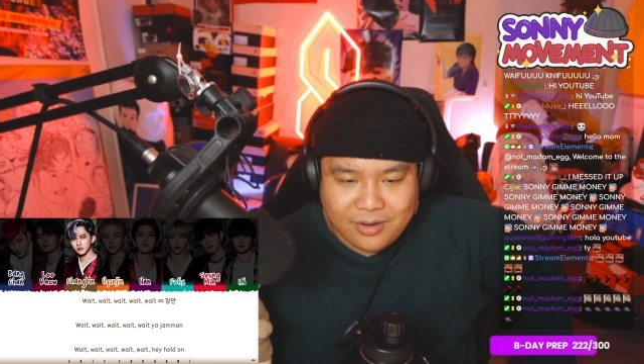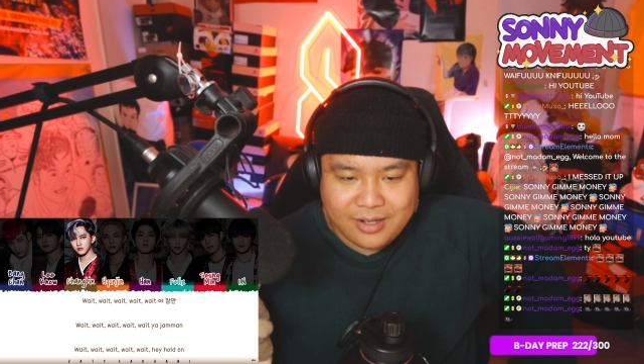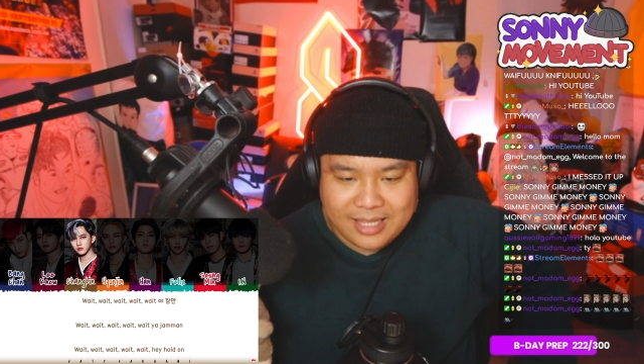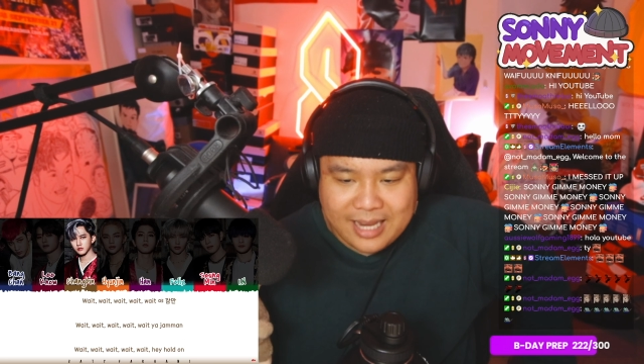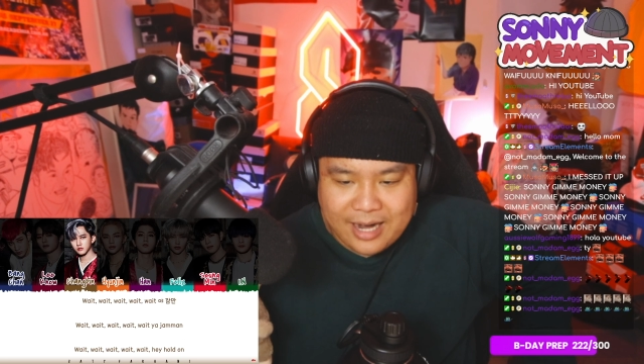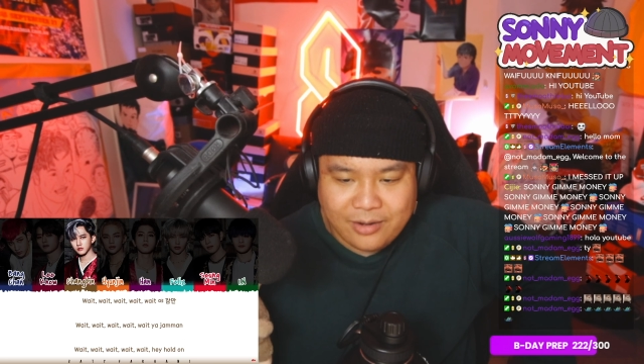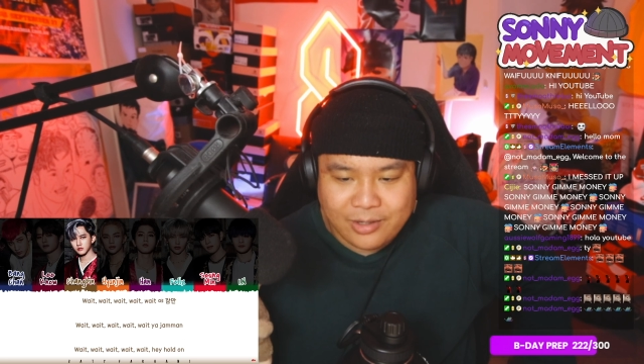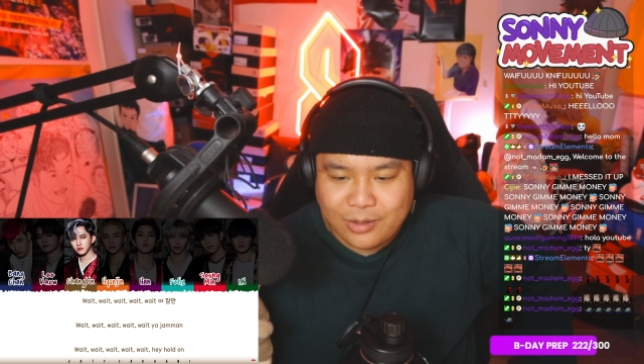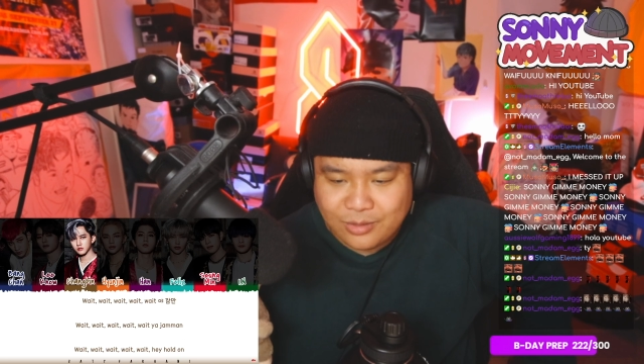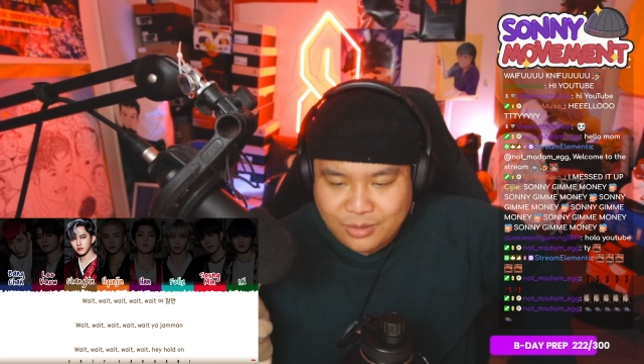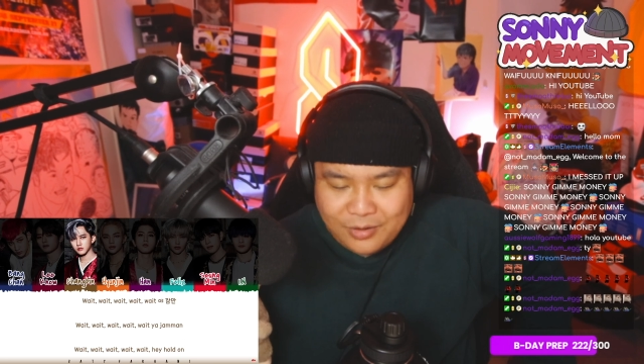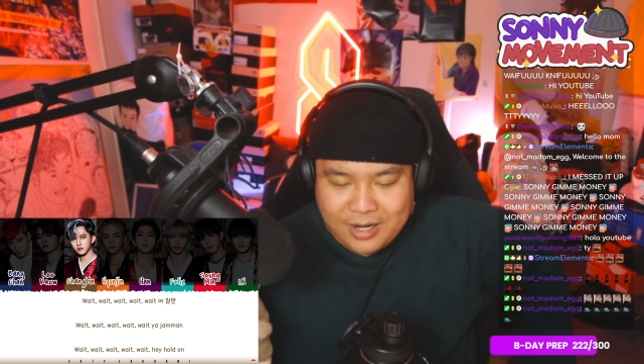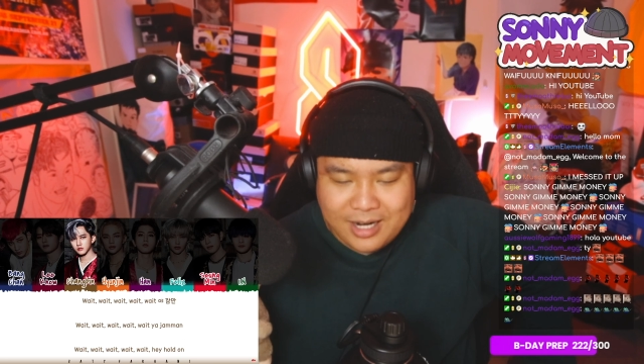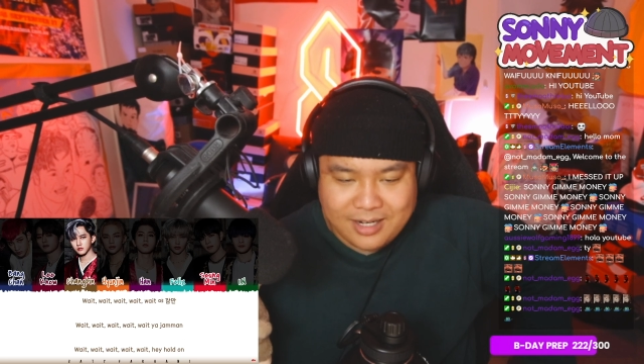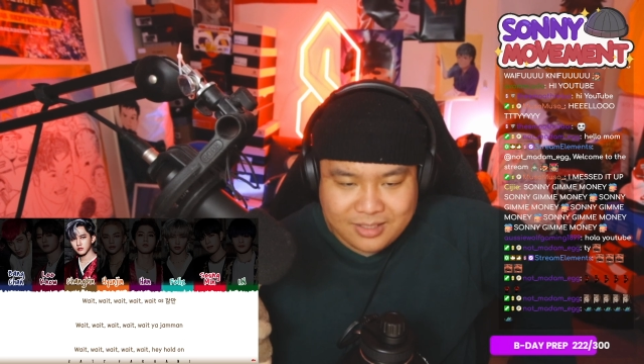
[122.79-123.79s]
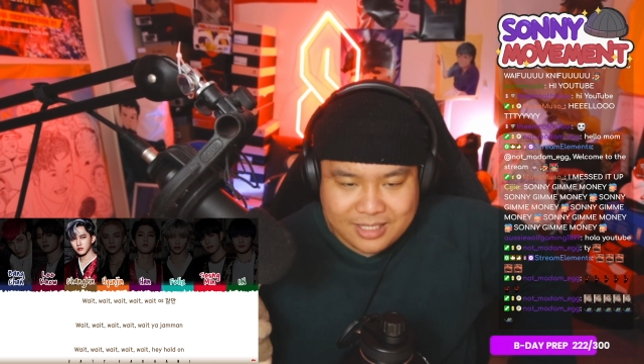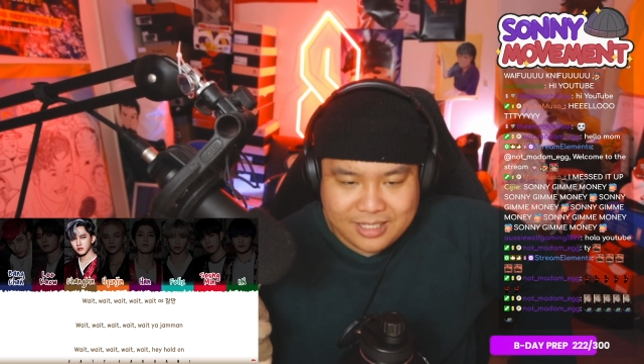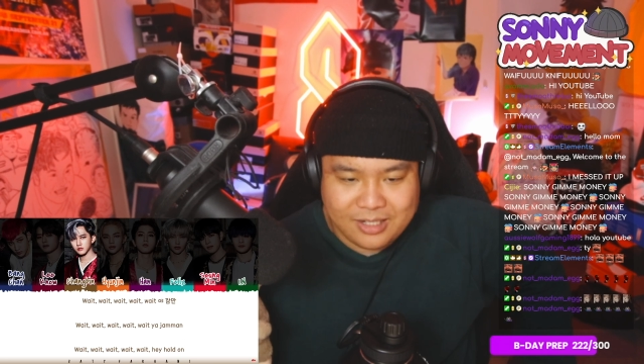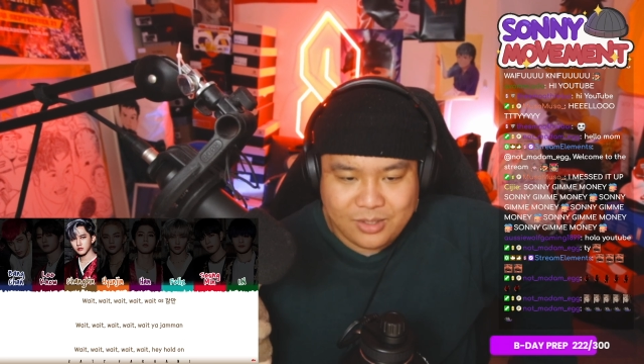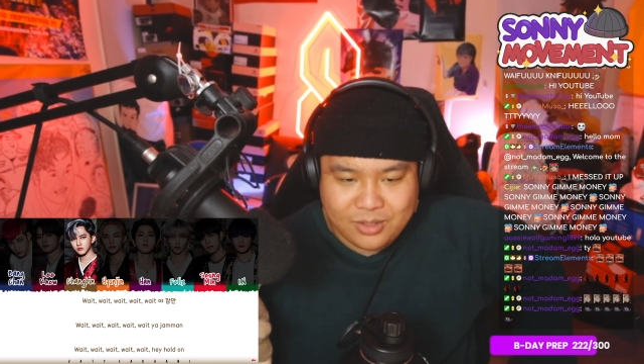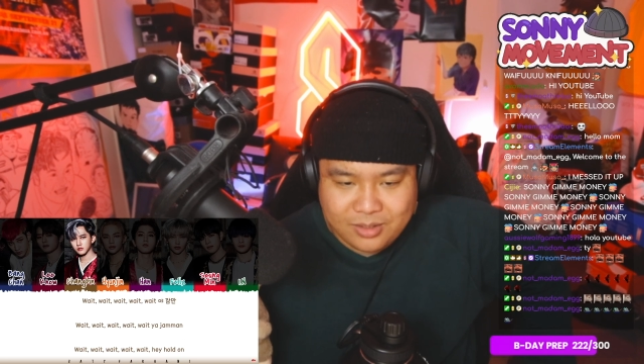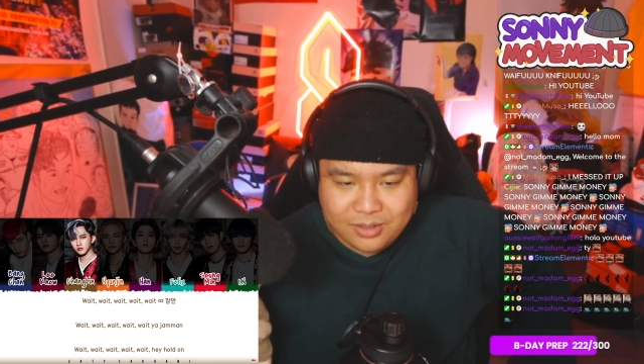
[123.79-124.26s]
The hare goes fast and
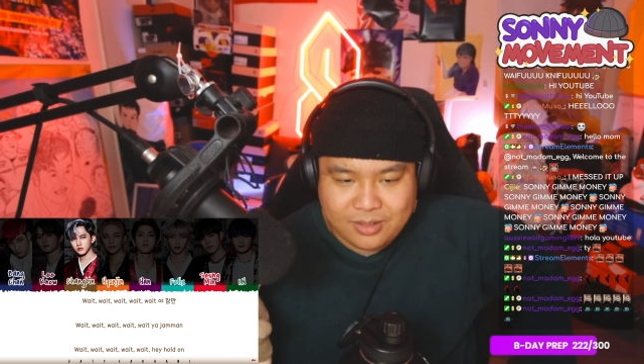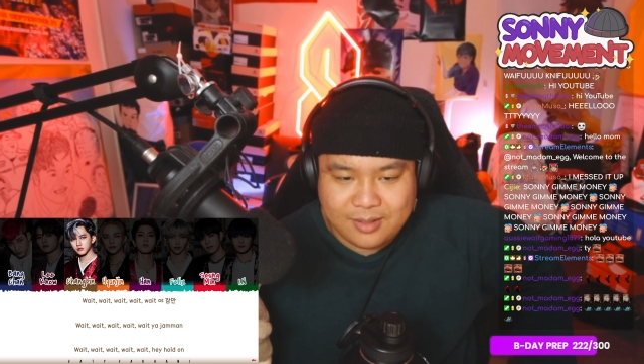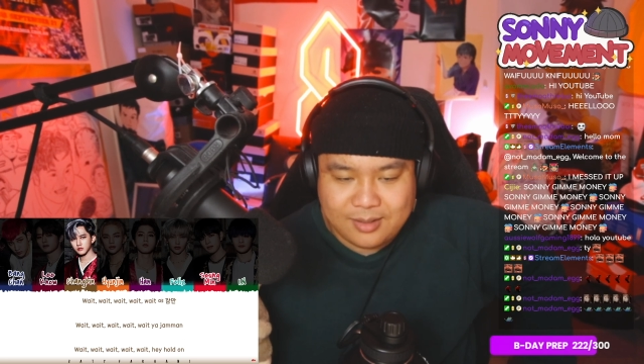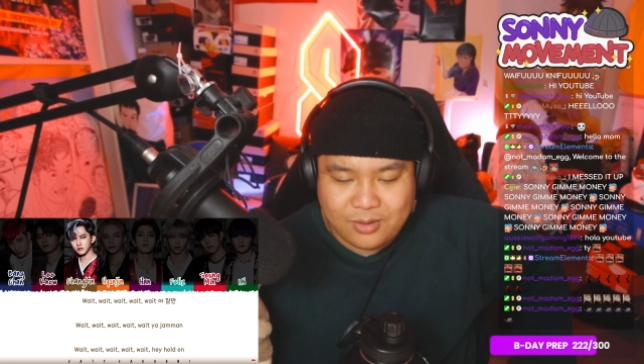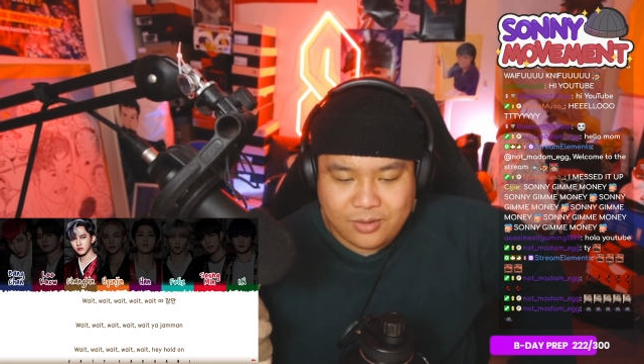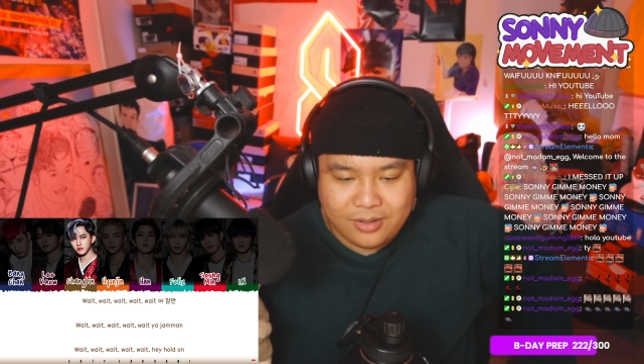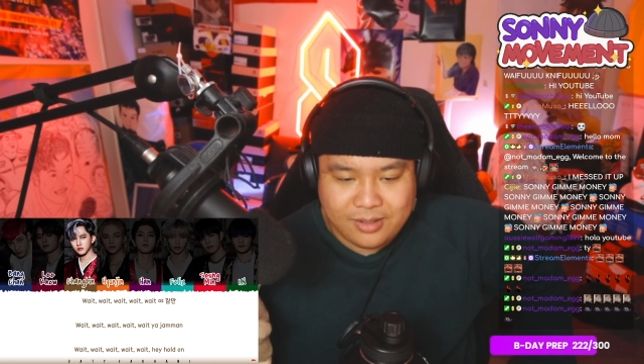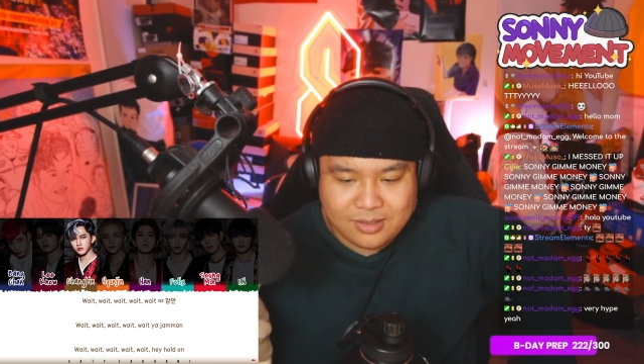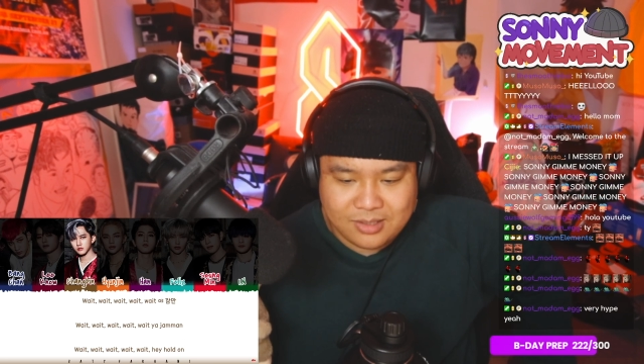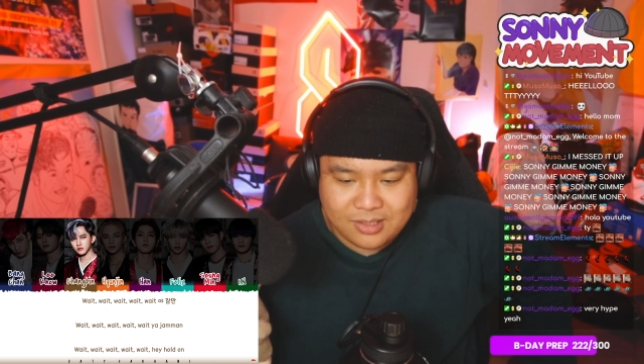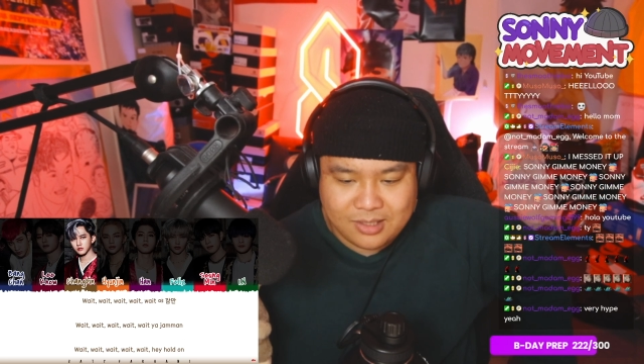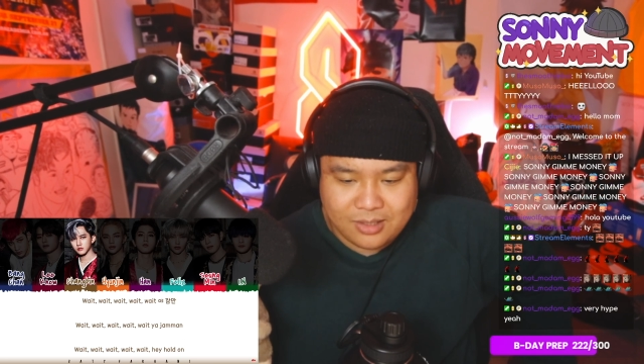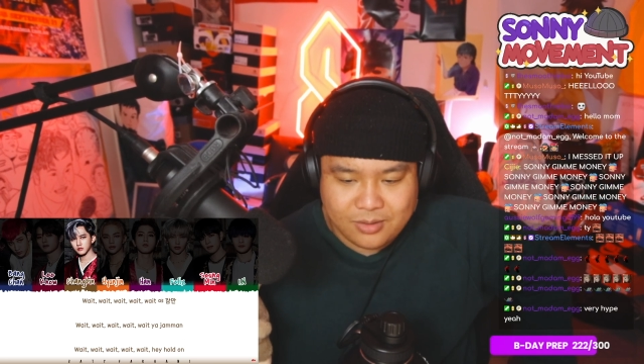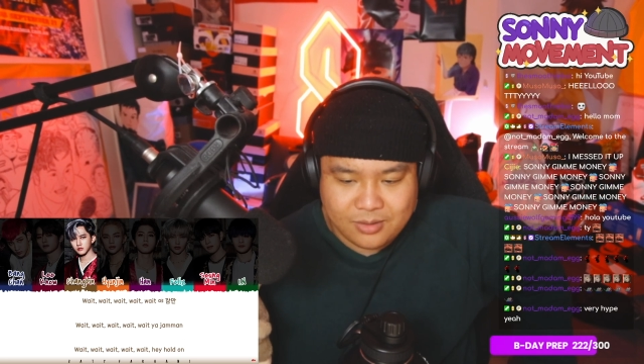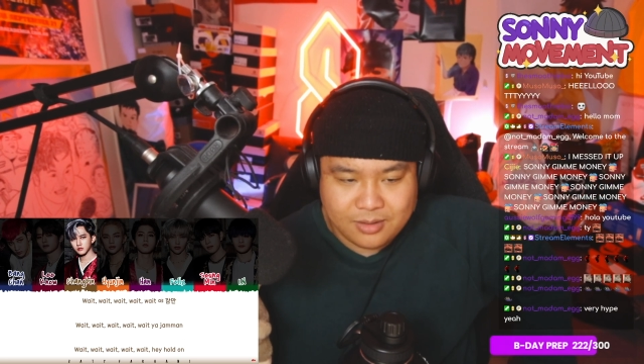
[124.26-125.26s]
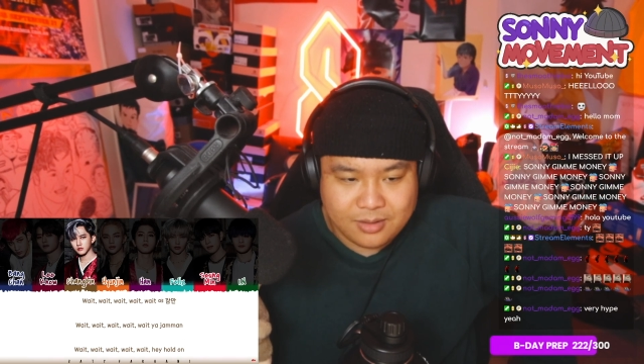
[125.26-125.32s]
the, the tortoise is slow.